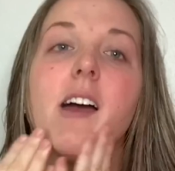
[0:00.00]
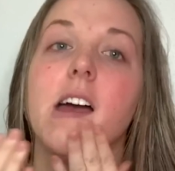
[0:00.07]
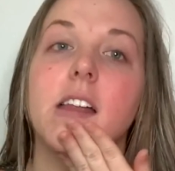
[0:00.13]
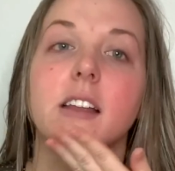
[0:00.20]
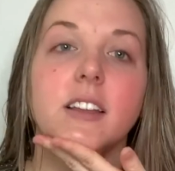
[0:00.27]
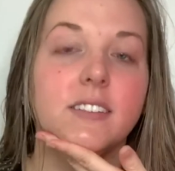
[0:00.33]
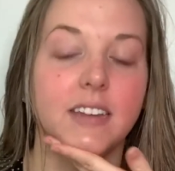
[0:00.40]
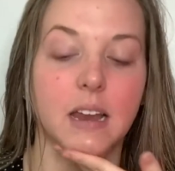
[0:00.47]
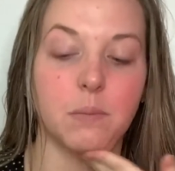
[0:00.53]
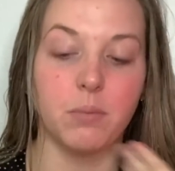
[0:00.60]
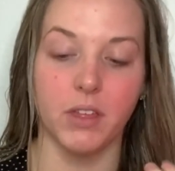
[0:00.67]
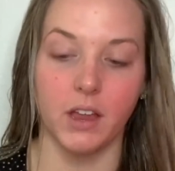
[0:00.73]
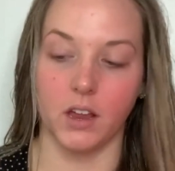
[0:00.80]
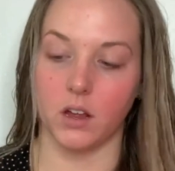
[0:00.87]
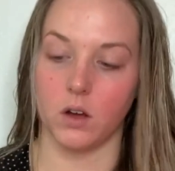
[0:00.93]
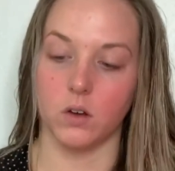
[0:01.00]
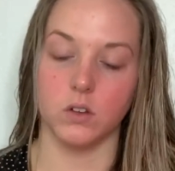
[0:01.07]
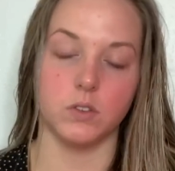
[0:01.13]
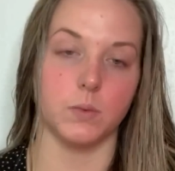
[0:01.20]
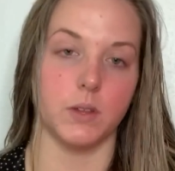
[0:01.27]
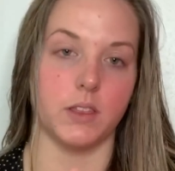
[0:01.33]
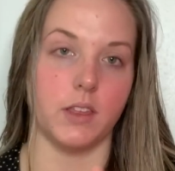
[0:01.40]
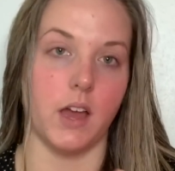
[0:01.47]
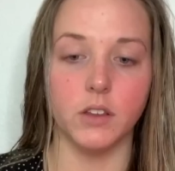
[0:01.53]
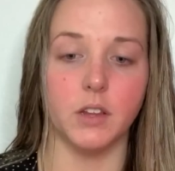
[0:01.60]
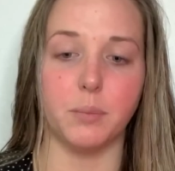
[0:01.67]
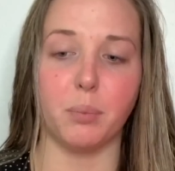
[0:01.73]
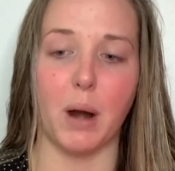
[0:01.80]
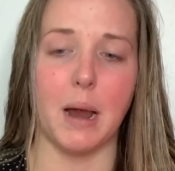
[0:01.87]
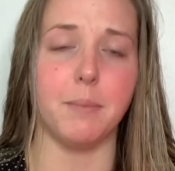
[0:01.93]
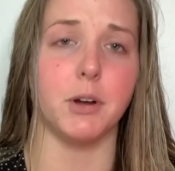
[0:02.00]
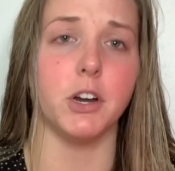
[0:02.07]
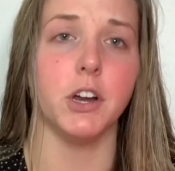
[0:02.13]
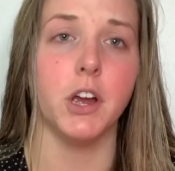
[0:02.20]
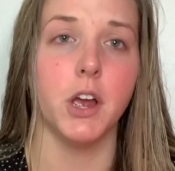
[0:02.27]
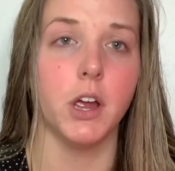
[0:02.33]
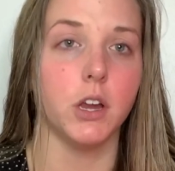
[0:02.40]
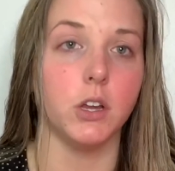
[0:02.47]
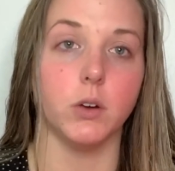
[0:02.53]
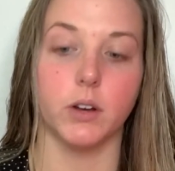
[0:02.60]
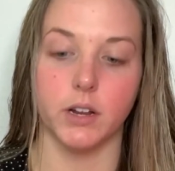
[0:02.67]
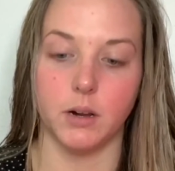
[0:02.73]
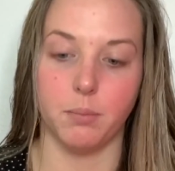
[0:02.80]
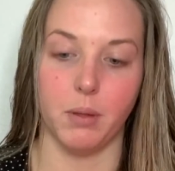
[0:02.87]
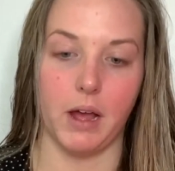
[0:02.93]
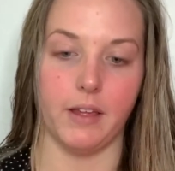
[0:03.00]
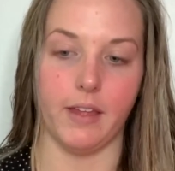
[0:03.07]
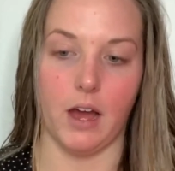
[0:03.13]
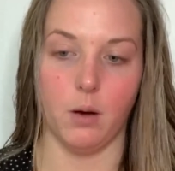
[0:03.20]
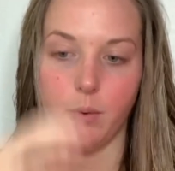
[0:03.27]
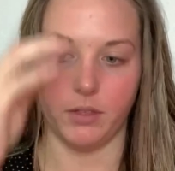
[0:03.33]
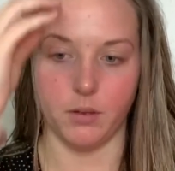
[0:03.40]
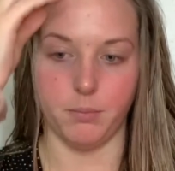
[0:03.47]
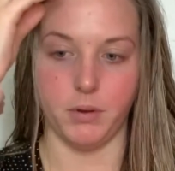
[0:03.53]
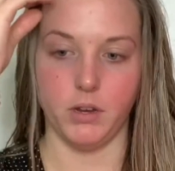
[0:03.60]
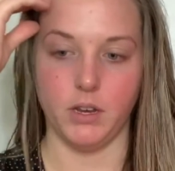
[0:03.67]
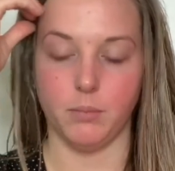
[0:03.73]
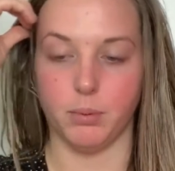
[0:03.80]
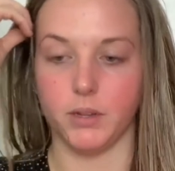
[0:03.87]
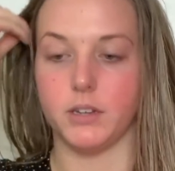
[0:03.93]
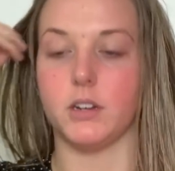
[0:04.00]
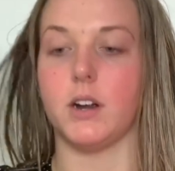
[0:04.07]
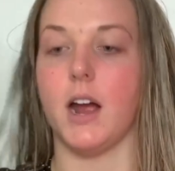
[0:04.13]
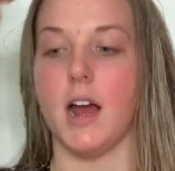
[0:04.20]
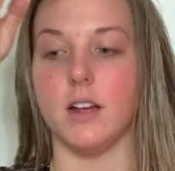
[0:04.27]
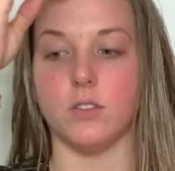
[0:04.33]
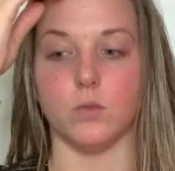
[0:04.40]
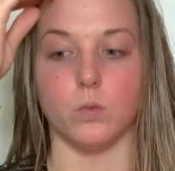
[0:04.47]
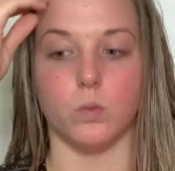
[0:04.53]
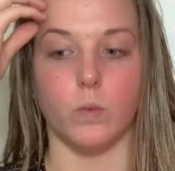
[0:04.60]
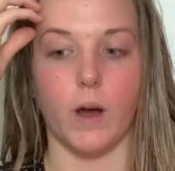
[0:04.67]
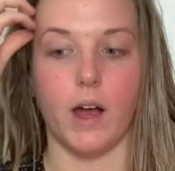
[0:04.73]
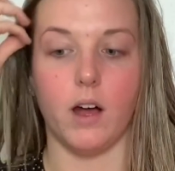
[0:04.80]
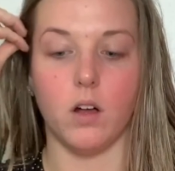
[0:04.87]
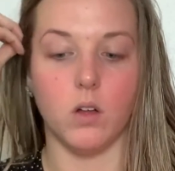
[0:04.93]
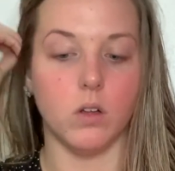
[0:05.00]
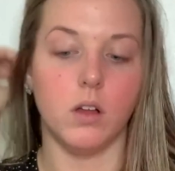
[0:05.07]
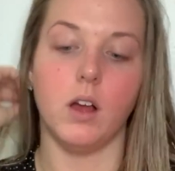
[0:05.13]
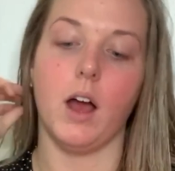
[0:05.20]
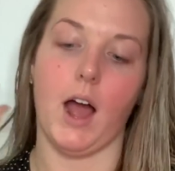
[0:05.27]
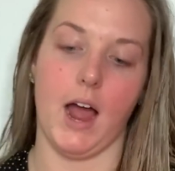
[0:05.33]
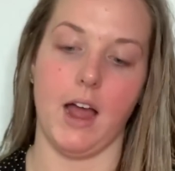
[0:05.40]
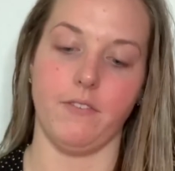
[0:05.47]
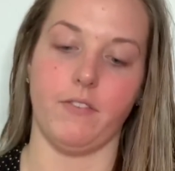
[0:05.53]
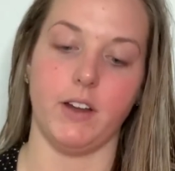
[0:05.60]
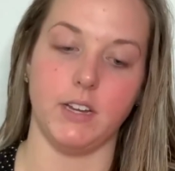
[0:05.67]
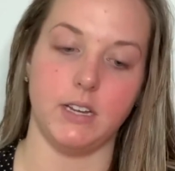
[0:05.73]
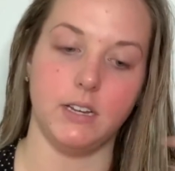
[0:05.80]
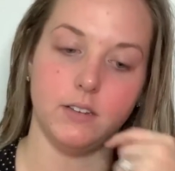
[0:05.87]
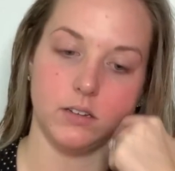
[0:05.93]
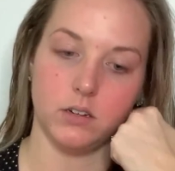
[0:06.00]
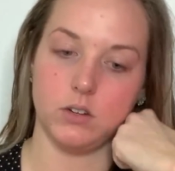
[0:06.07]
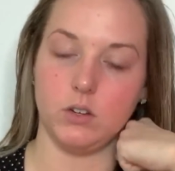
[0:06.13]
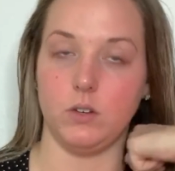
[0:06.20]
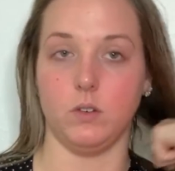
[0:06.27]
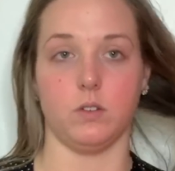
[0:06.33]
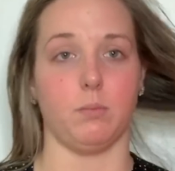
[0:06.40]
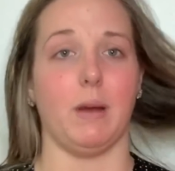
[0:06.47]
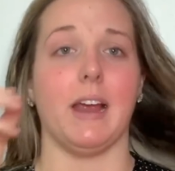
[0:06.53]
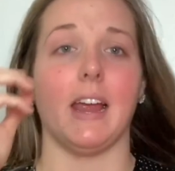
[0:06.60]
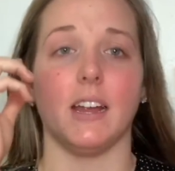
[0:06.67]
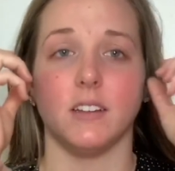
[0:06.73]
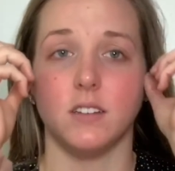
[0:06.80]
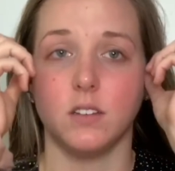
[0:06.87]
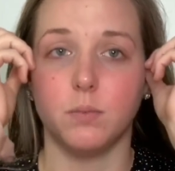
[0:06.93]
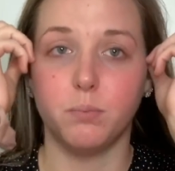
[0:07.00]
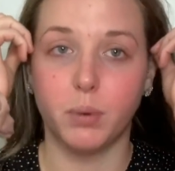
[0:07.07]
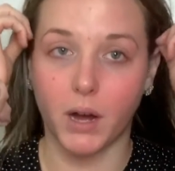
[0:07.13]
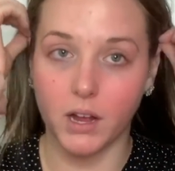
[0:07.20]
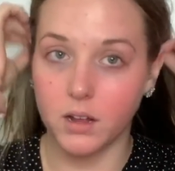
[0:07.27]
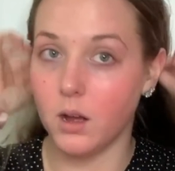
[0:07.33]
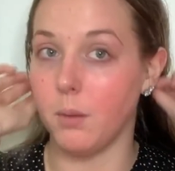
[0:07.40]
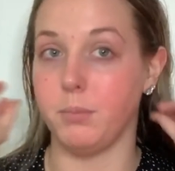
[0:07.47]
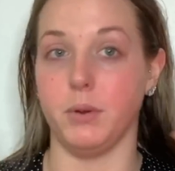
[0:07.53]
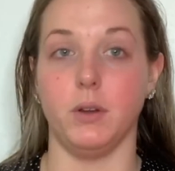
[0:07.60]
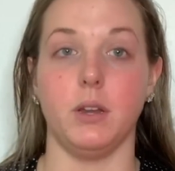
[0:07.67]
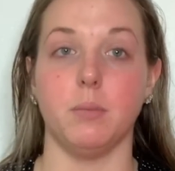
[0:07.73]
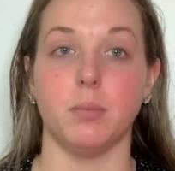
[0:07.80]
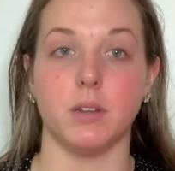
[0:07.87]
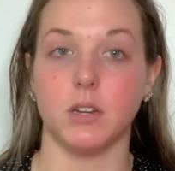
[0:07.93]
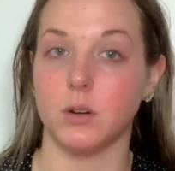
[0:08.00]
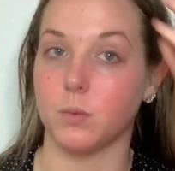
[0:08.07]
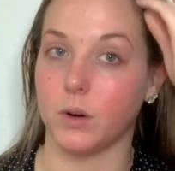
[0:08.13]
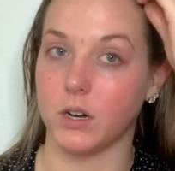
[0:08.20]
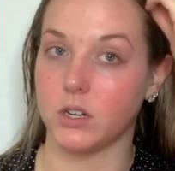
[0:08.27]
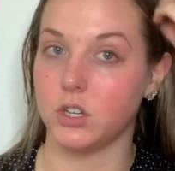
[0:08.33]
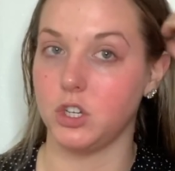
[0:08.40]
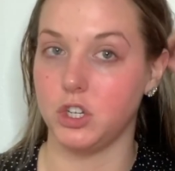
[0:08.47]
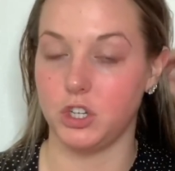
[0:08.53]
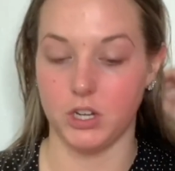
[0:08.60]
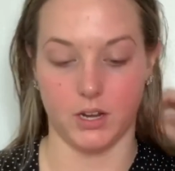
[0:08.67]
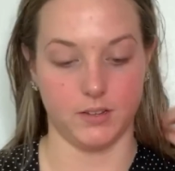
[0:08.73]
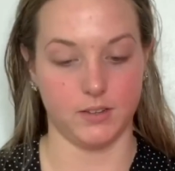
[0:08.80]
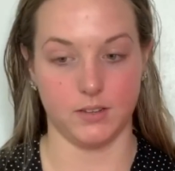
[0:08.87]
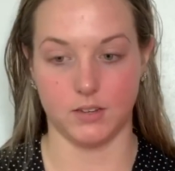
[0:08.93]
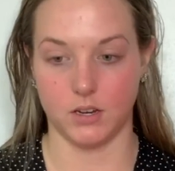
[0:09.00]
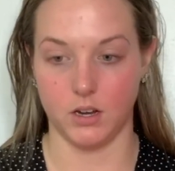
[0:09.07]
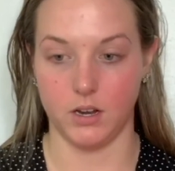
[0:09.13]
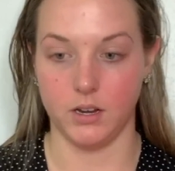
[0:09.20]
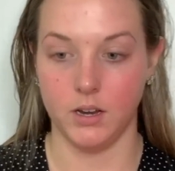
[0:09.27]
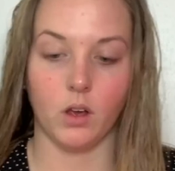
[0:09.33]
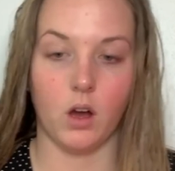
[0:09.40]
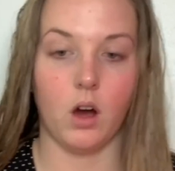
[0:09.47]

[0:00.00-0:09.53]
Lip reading: And same thing goes with the primer. You can apply that with a beauty blender as well. I find it easier to use my hands, but a beauty blender works just as good.